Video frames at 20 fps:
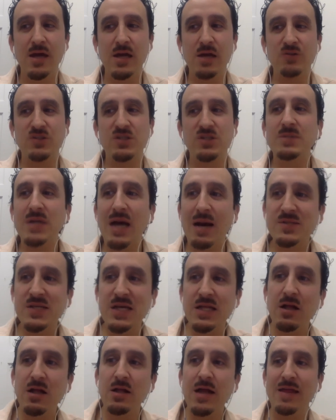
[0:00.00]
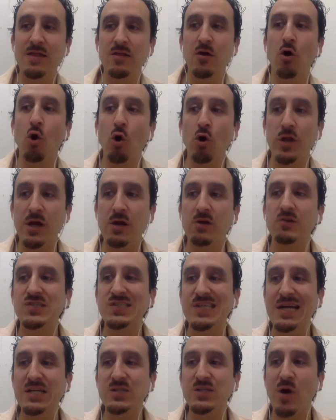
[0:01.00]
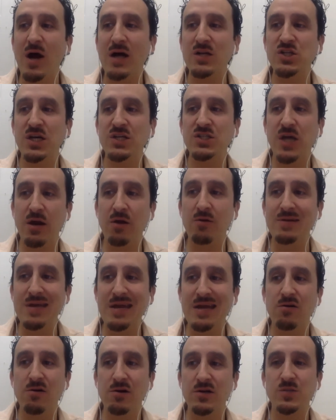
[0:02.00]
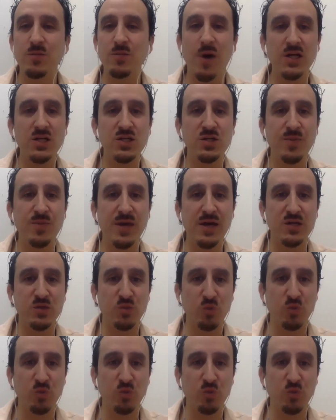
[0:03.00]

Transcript: Sometimes in the earlier stage projects, I don't need her as much because